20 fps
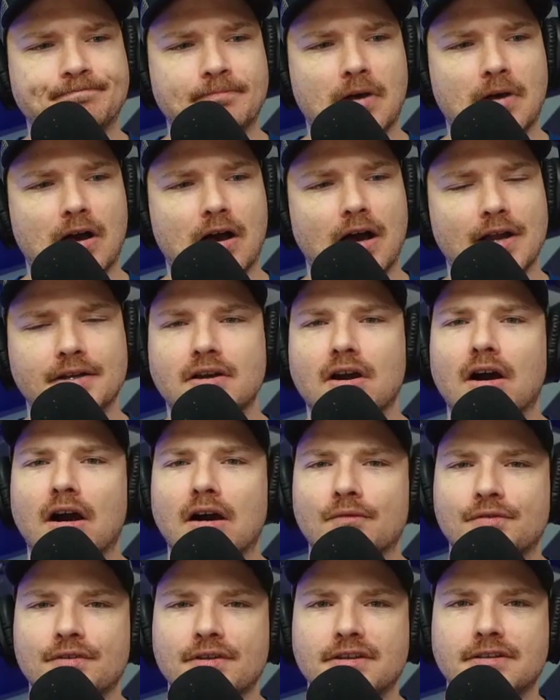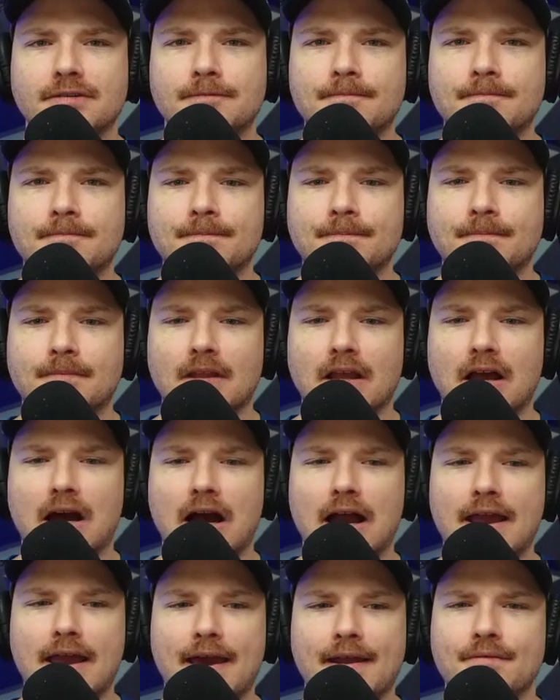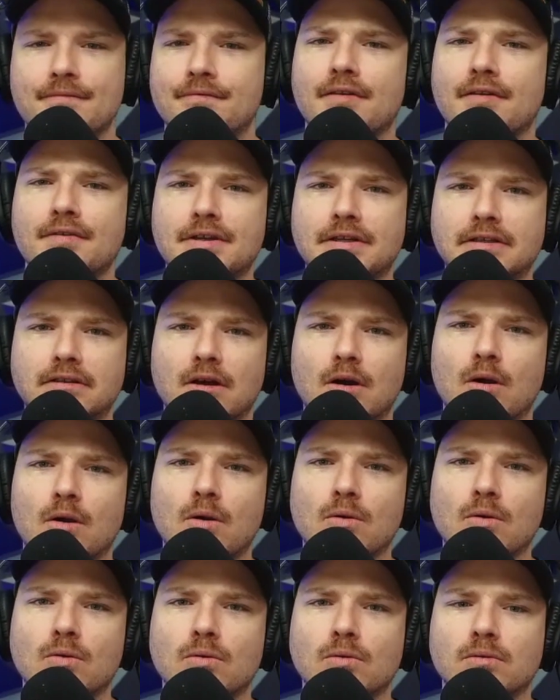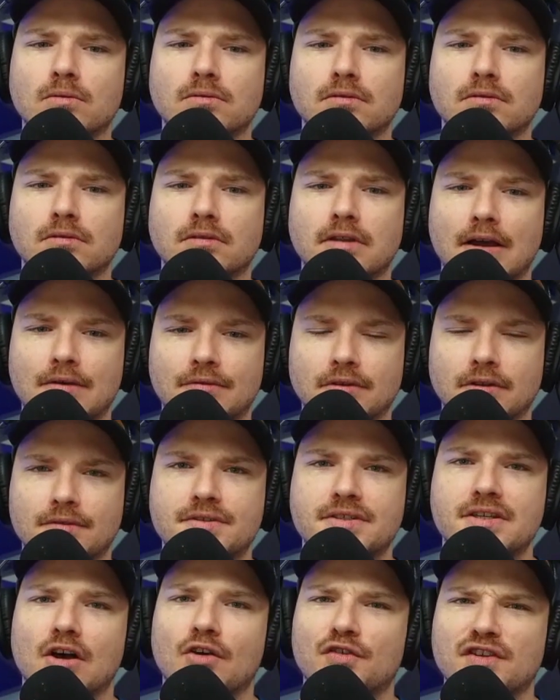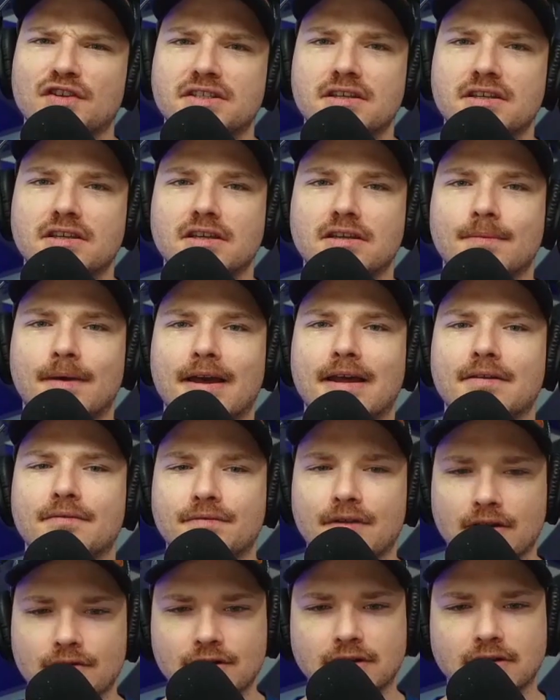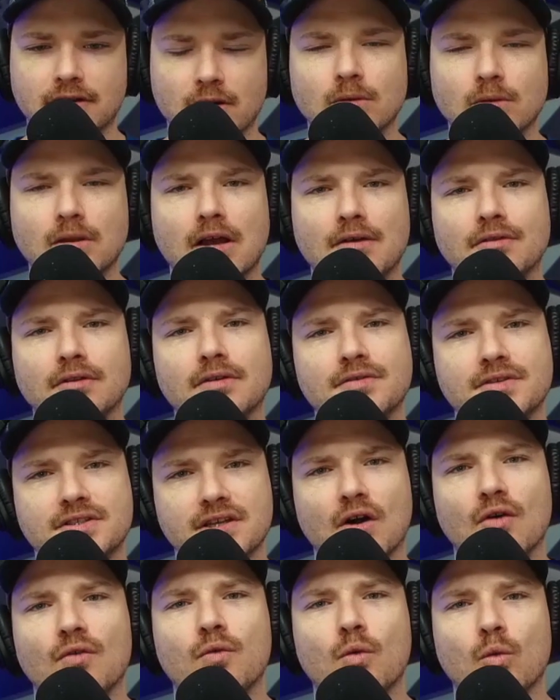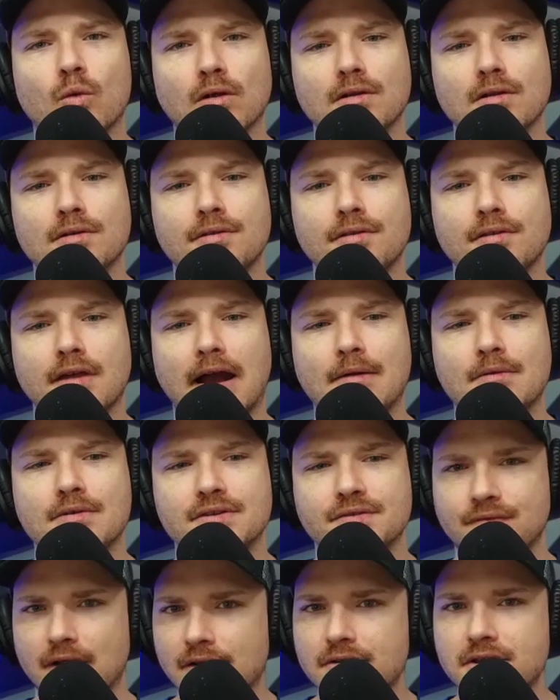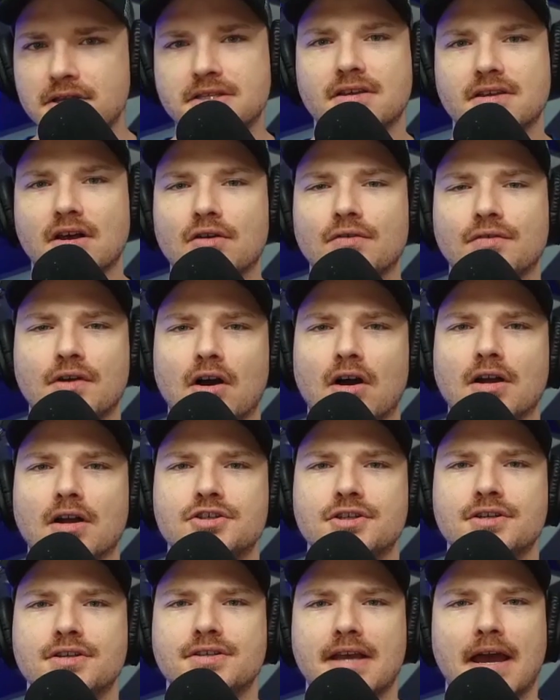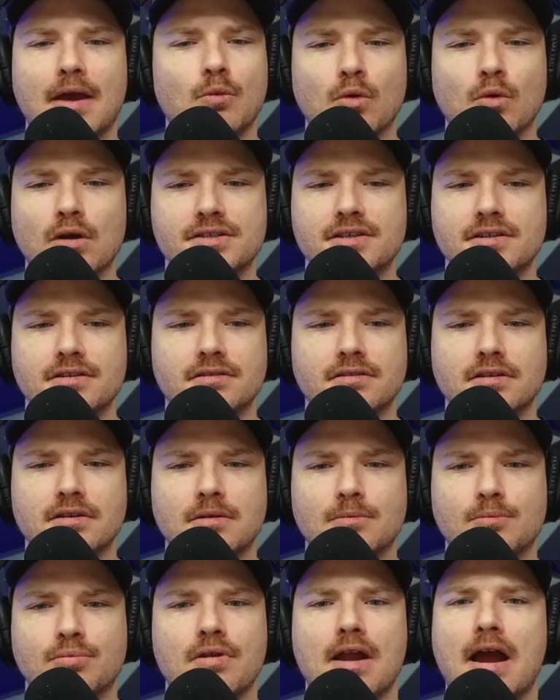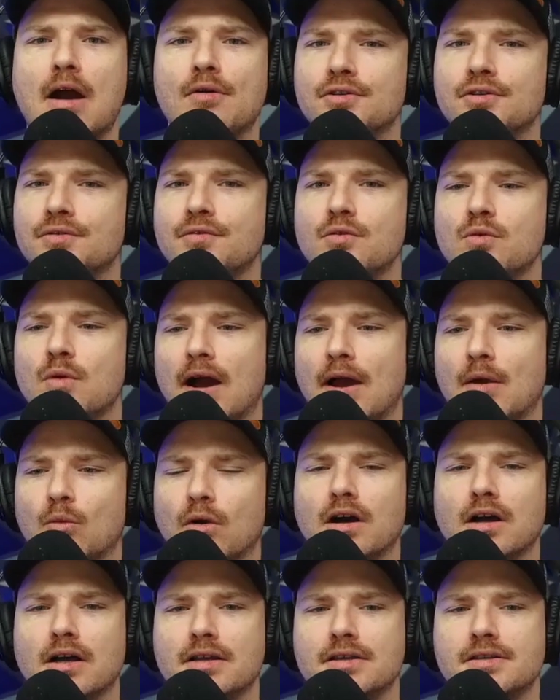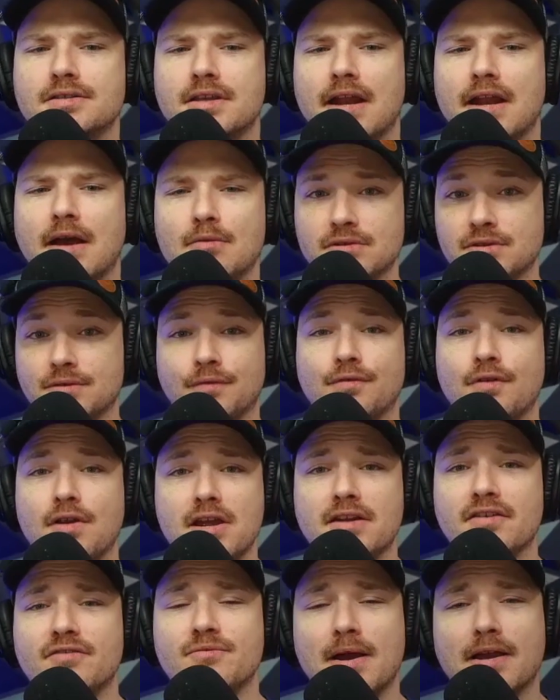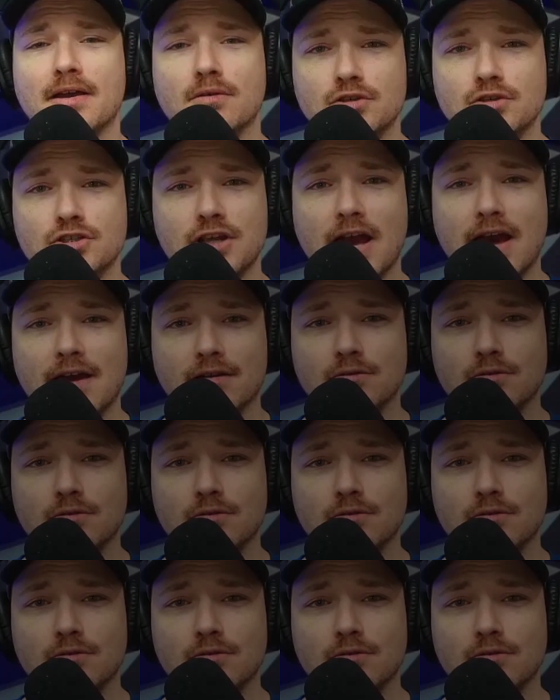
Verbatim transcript: unconfident. I had a very low level of self esteem. I had a very low level of self worth. I was very self conscious. I wasn't proud of who I was, and I was afraid of my own shadow,